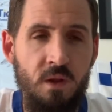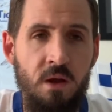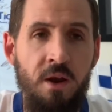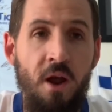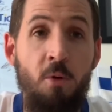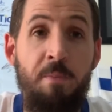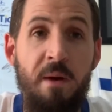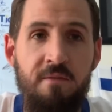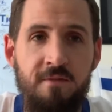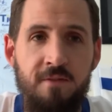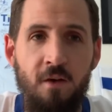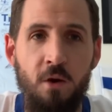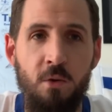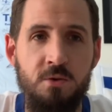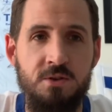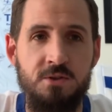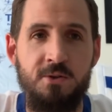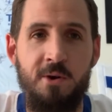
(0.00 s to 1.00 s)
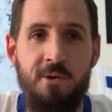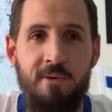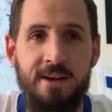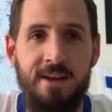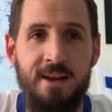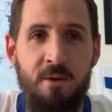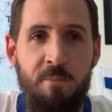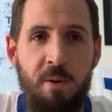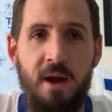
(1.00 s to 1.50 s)
know Ben follows us on a
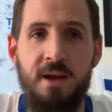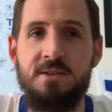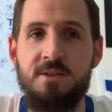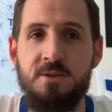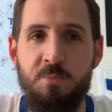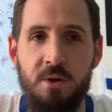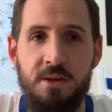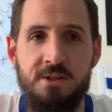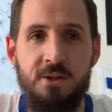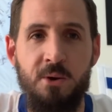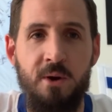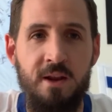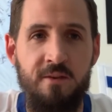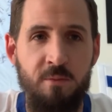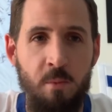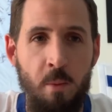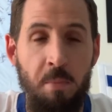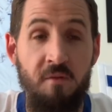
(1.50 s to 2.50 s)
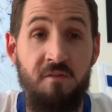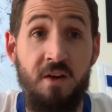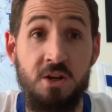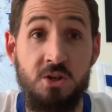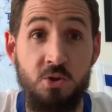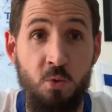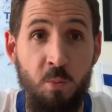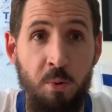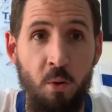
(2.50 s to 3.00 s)
regular basis, but he's doing it from a
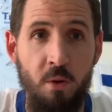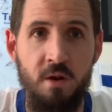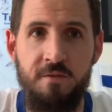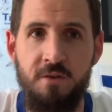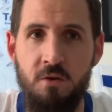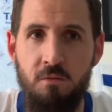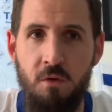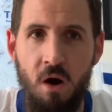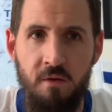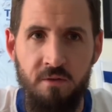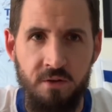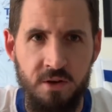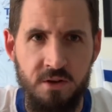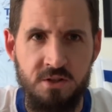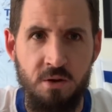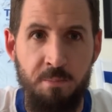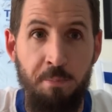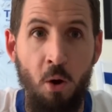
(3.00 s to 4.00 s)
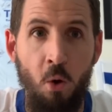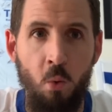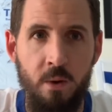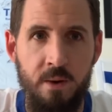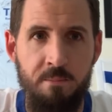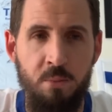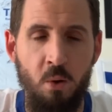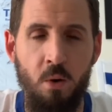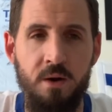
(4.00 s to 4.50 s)
professional point of view rather than a
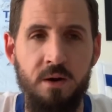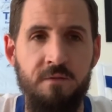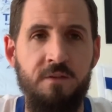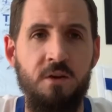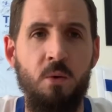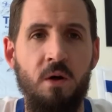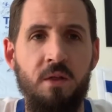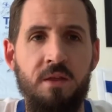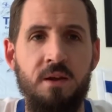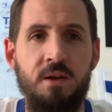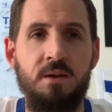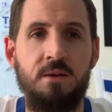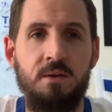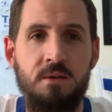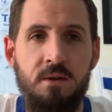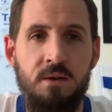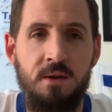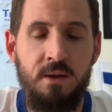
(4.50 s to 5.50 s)
supporting point of view, I think.